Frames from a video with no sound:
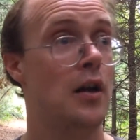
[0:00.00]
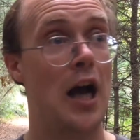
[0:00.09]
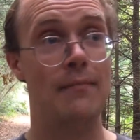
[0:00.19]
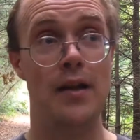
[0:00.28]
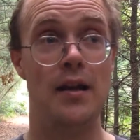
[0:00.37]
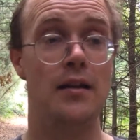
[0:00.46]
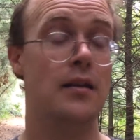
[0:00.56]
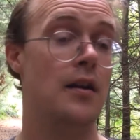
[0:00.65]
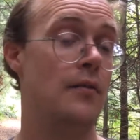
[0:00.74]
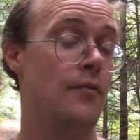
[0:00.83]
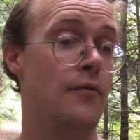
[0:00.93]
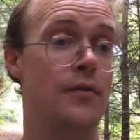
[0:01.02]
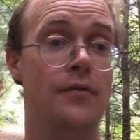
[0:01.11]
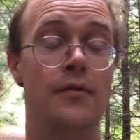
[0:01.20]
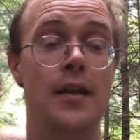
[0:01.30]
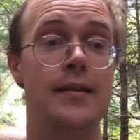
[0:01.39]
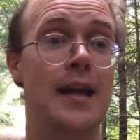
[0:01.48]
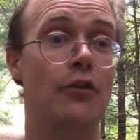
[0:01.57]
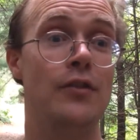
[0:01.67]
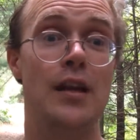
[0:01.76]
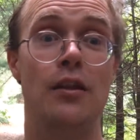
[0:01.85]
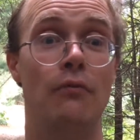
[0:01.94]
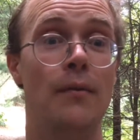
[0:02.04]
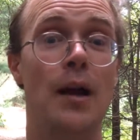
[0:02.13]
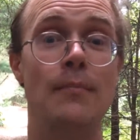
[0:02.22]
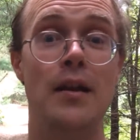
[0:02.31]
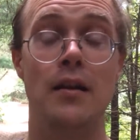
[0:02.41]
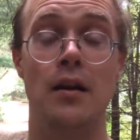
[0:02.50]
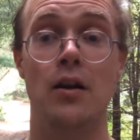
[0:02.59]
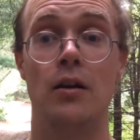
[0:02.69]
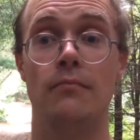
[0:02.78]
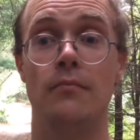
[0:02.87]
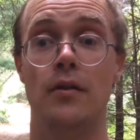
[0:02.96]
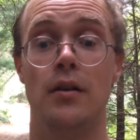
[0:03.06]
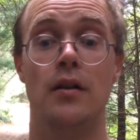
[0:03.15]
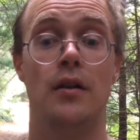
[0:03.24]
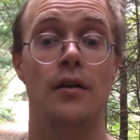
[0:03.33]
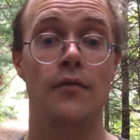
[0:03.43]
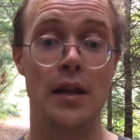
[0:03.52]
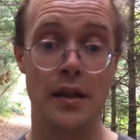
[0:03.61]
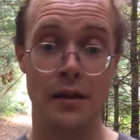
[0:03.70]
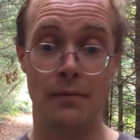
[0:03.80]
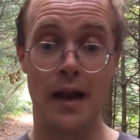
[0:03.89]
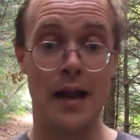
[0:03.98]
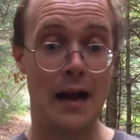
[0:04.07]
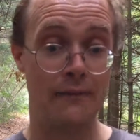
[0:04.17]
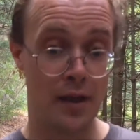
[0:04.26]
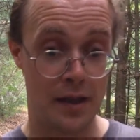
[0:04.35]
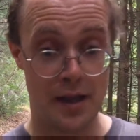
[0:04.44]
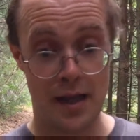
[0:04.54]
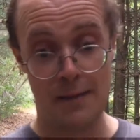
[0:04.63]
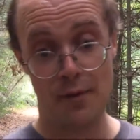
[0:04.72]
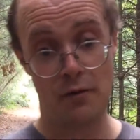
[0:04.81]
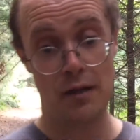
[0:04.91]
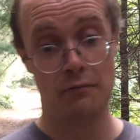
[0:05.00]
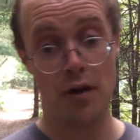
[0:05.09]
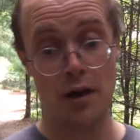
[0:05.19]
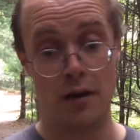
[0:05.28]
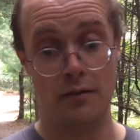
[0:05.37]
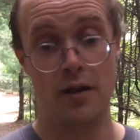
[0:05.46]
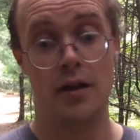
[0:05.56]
I mean, Nintendo needs to. I mean, this is what I have to say about Iwata.